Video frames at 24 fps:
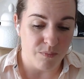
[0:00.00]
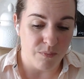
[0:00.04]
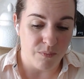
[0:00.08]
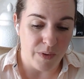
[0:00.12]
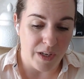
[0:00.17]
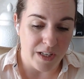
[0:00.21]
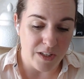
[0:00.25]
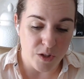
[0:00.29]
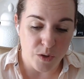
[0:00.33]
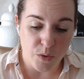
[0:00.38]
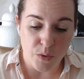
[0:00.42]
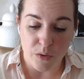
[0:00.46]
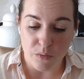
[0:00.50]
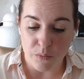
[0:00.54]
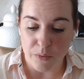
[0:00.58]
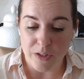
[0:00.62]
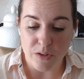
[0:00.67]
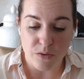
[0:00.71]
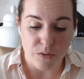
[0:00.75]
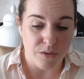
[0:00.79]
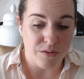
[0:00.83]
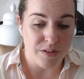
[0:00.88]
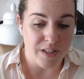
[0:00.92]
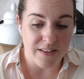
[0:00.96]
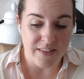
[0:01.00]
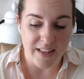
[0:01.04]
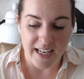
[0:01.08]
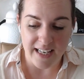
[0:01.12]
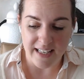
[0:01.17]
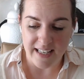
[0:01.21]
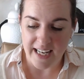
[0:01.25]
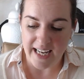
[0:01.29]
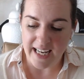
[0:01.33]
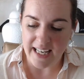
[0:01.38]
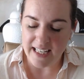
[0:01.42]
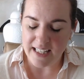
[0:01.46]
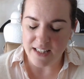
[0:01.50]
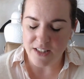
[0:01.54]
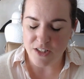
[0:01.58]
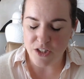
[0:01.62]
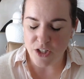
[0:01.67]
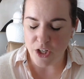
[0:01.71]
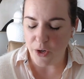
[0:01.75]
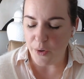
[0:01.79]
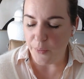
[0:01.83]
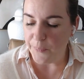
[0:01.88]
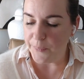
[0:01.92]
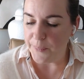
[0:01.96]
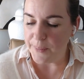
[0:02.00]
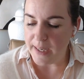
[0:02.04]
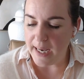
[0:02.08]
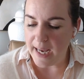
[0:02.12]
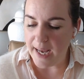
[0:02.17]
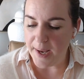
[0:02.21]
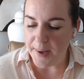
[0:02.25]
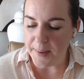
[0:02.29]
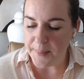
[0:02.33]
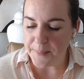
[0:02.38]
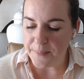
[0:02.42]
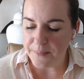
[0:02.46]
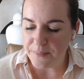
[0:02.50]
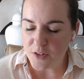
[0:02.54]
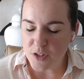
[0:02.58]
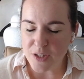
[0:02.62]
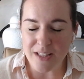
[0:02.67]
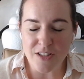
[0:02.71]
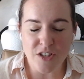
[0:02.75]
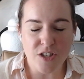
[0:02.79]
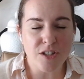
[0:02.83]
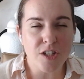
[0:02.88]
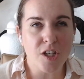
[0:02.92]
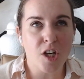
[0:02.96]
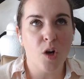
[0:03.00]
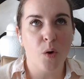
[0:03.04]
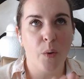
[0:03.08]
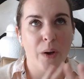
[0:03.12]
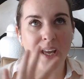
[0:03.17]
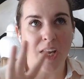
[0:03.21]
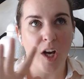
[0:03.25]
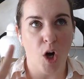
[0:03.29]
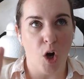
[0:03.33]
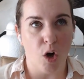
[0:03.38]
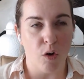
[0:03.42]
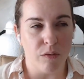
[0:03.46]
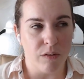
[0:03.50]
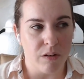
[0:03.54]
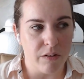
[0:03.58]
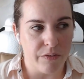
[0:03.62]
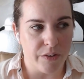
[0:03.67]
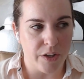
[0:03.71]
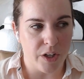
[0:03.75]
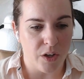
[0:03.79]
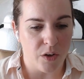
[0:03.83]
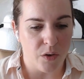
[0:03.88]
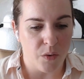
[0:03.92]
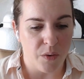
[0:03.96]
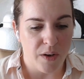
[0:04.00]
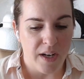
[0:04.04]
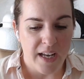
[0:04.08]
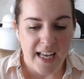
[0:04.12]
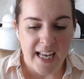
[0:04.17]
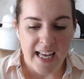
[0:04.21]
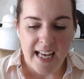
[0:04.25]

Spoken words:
a resource that they need. And so, so it's just a quick overview.